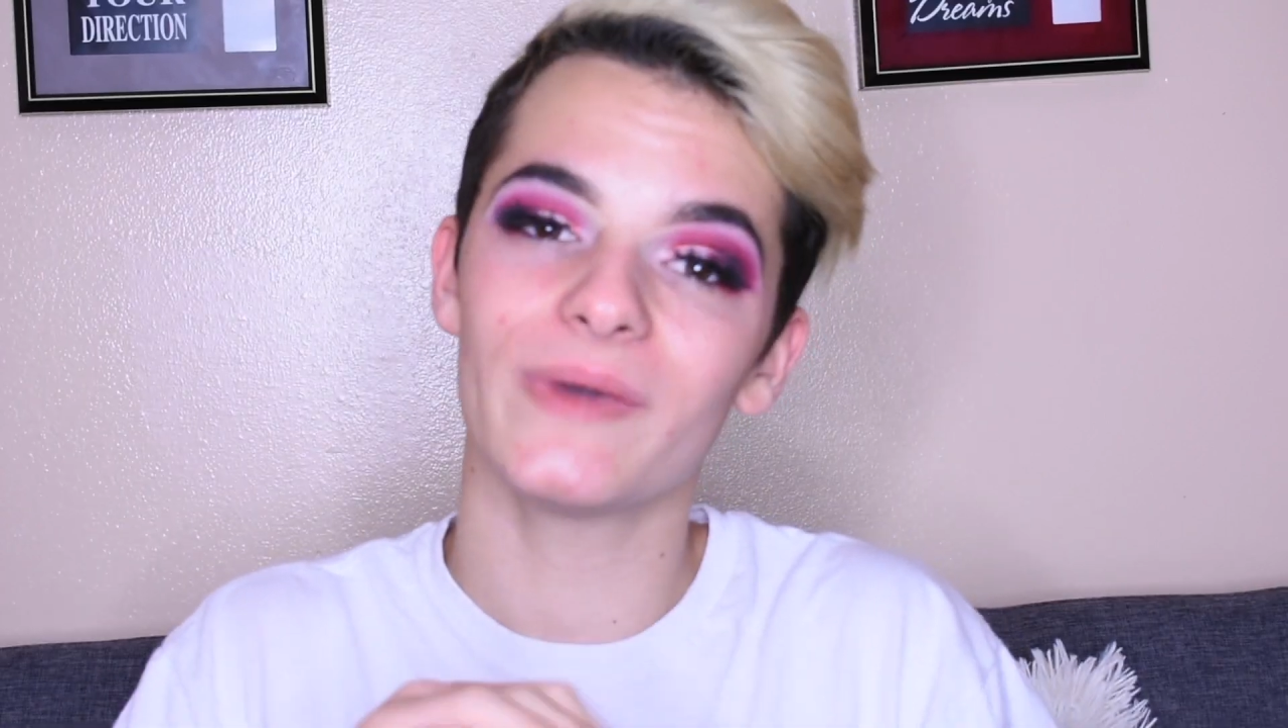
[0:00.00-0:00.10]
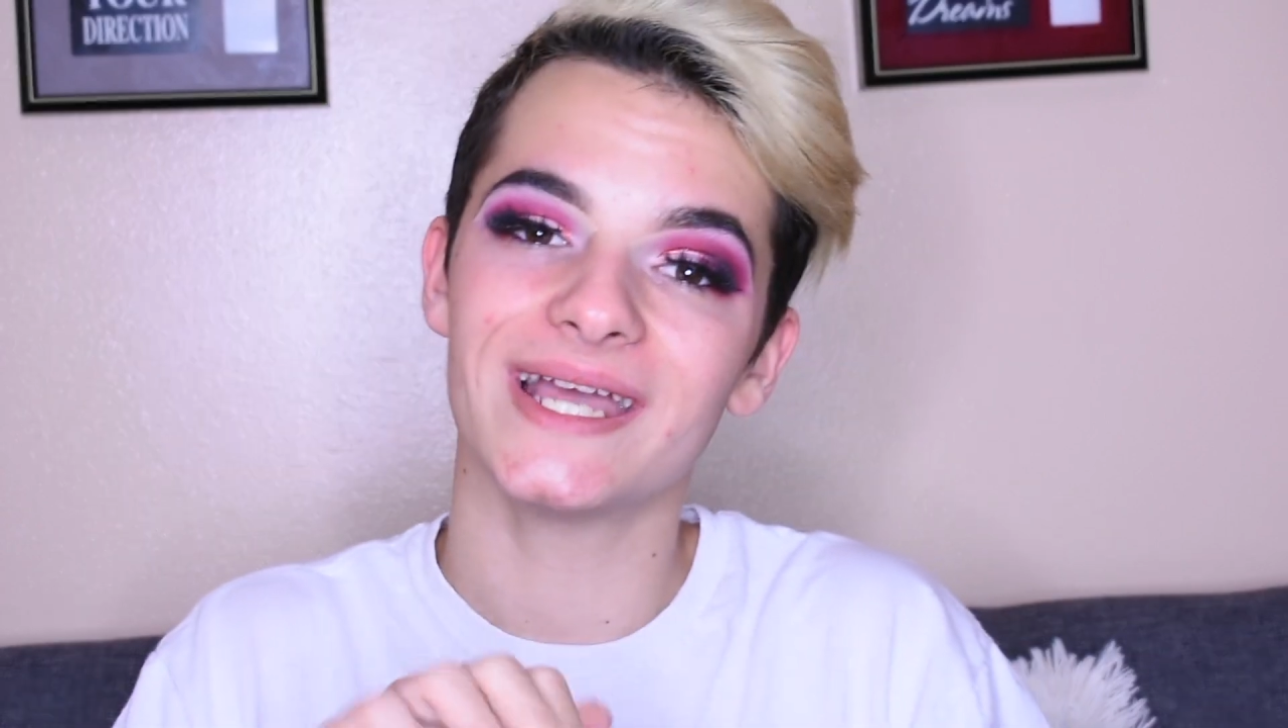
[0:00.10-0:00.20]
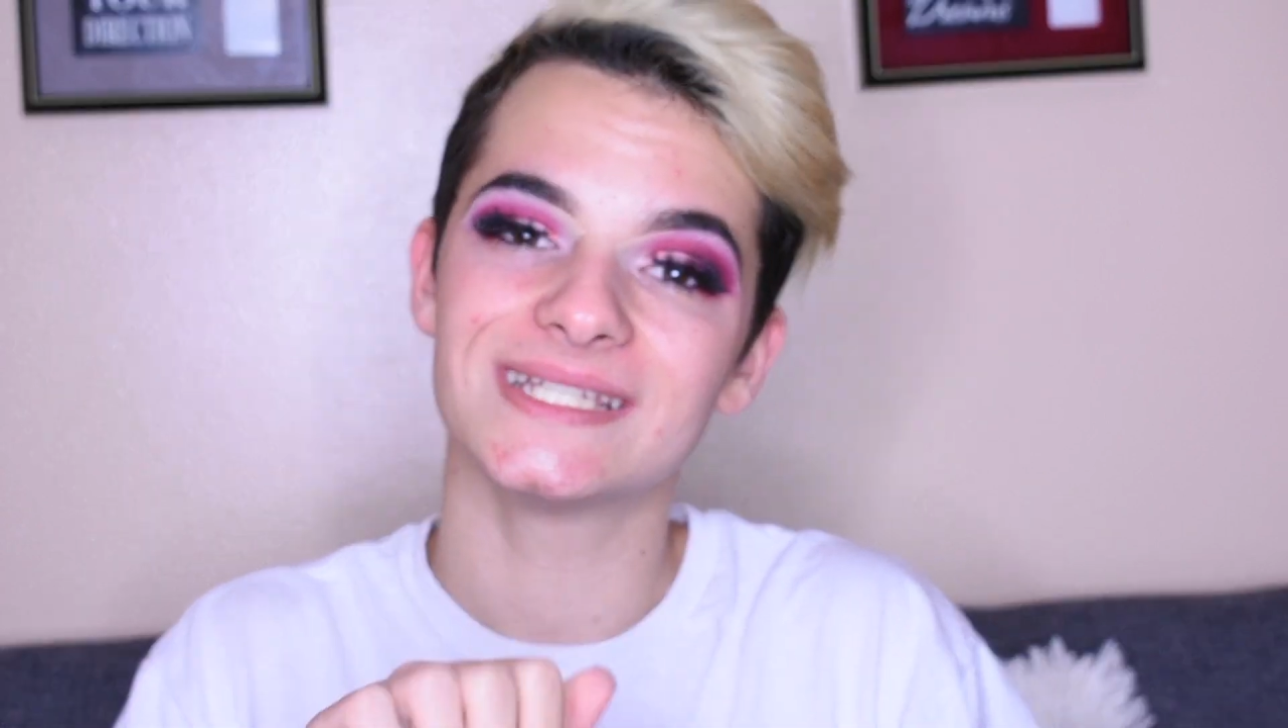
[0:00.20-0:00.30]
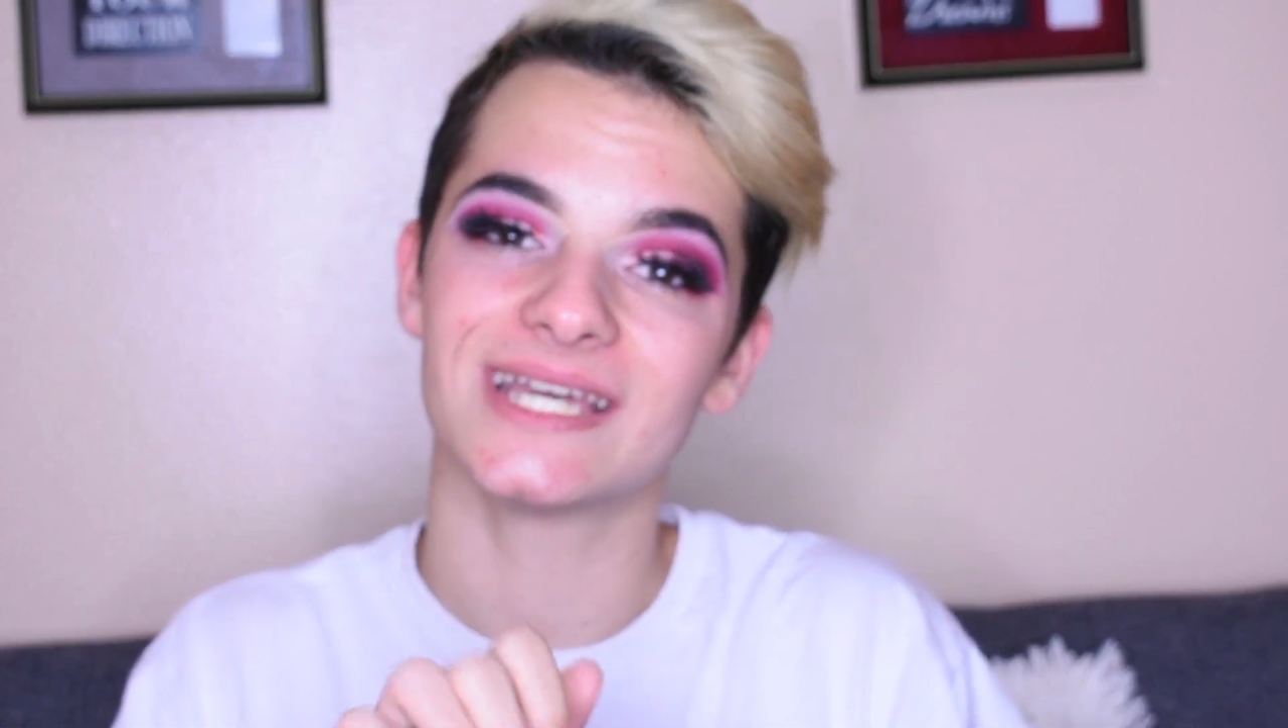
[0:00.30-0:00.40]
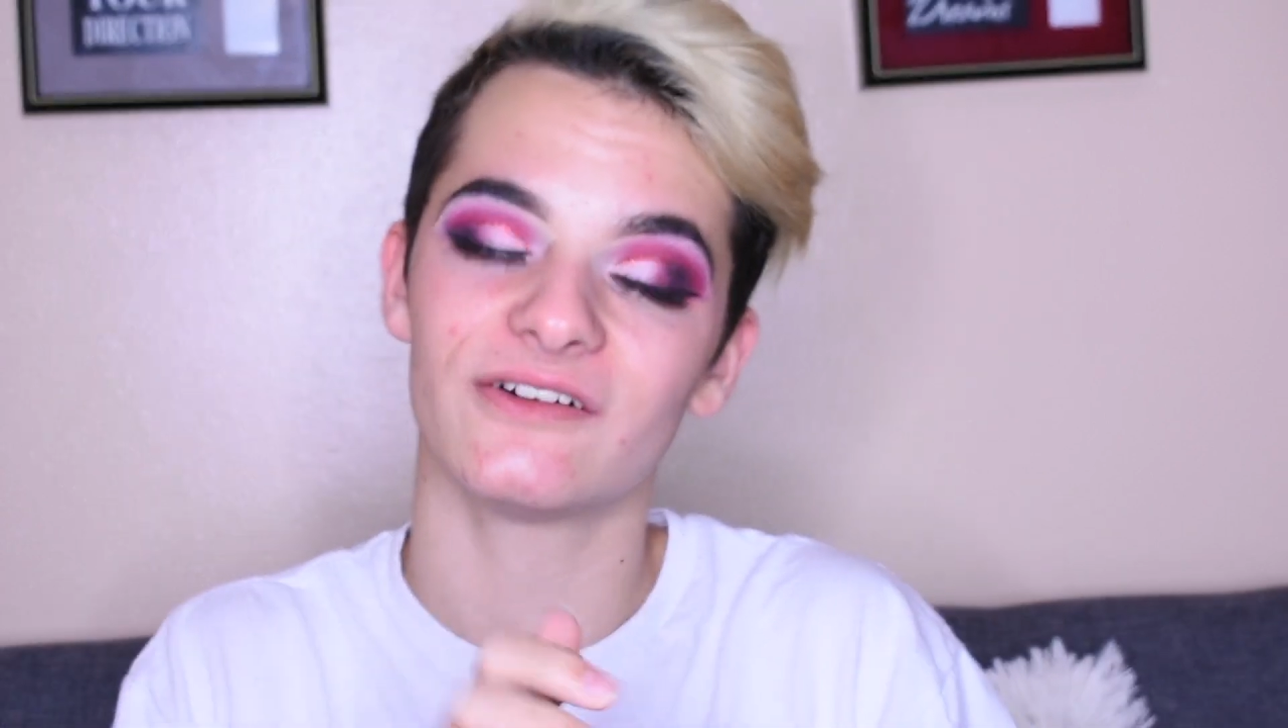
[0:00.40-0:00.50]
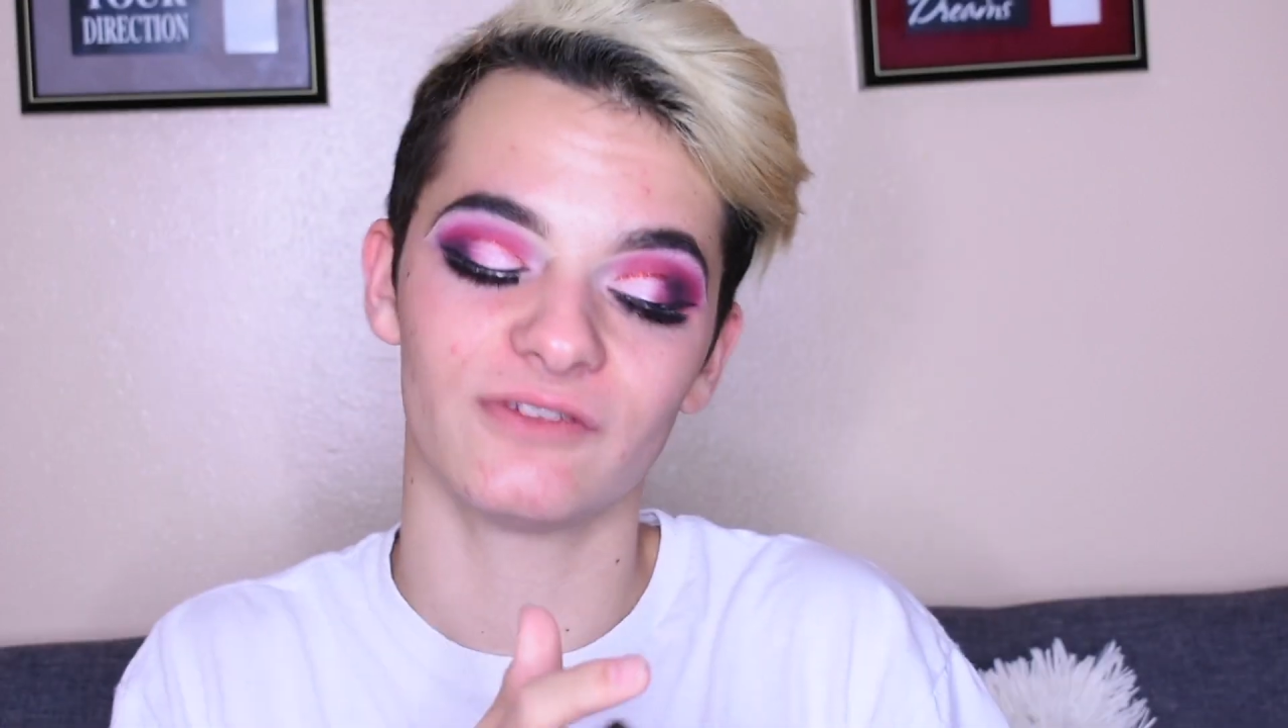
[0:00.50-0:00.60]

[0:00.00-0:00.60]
way to get a